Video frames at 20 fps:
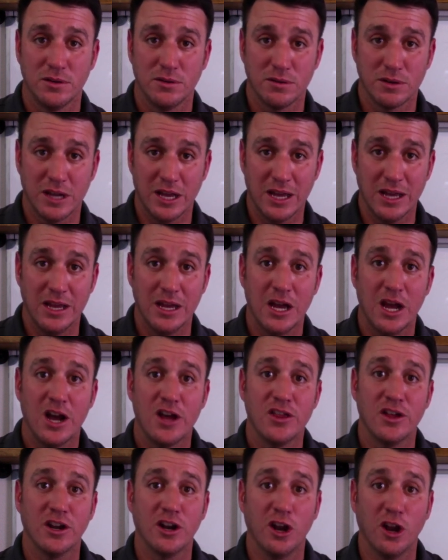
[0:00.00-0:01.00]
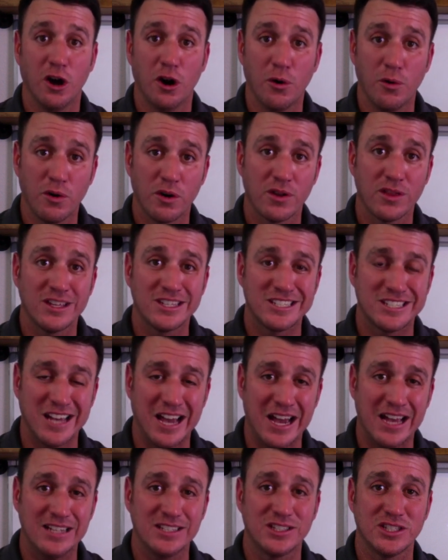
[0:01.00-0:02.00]
Okay? The lower the
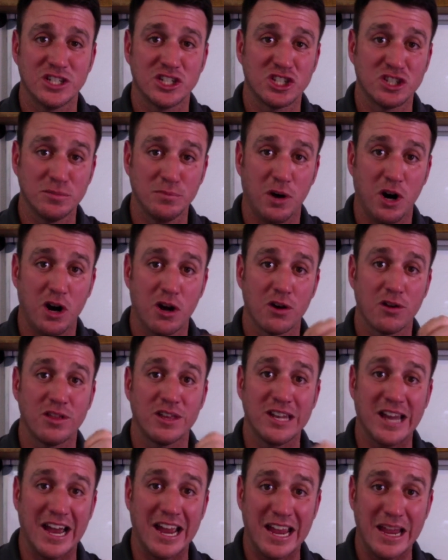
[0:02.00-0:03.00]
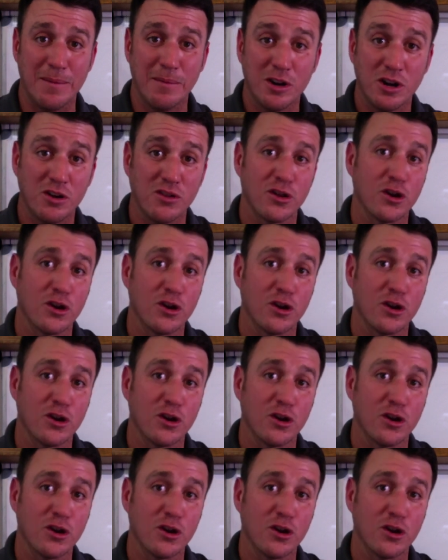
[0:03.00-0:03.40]
size, the smaller the diameter,